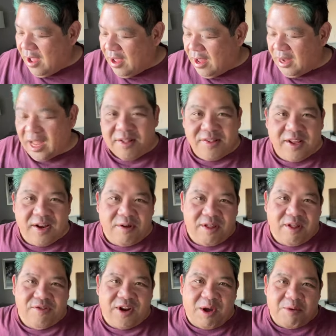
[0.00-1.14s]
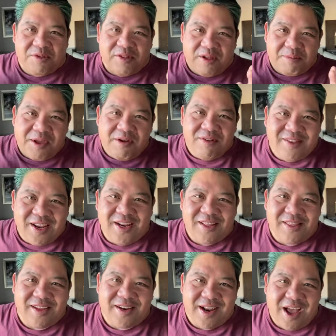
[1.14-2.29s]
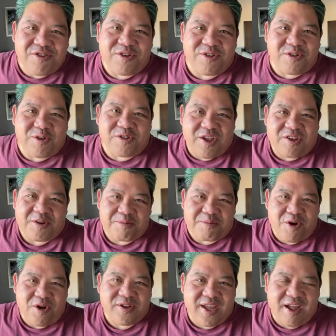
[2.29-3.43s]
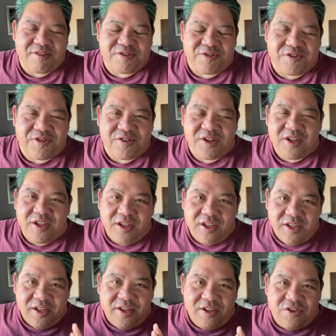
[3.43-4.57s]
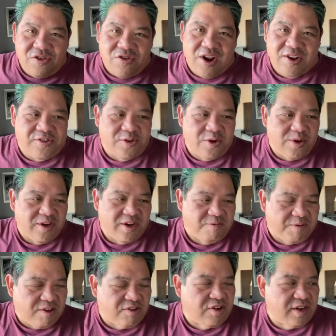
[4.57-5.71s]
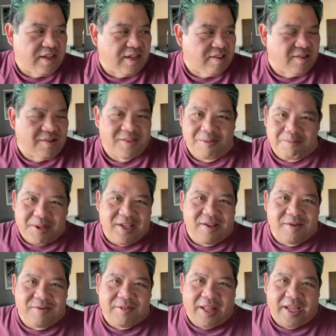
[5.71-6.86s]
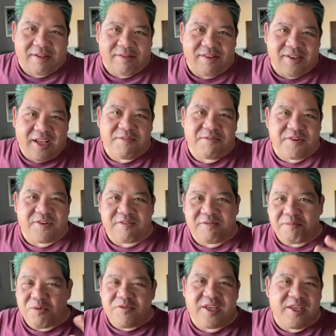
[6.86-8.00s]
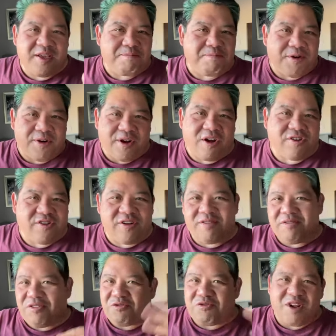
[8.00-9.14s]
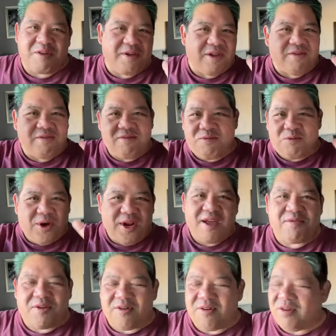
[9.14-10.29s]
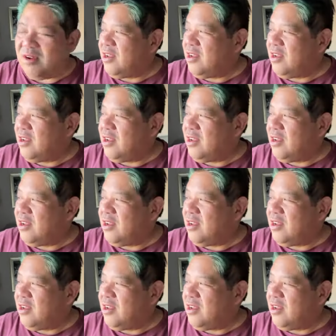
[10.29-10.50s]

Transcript: like I said yesterday, I'm here attending the National Association of Broadcasters trade show and convention. It's the big, like, television, movie, production, streaming, whatever,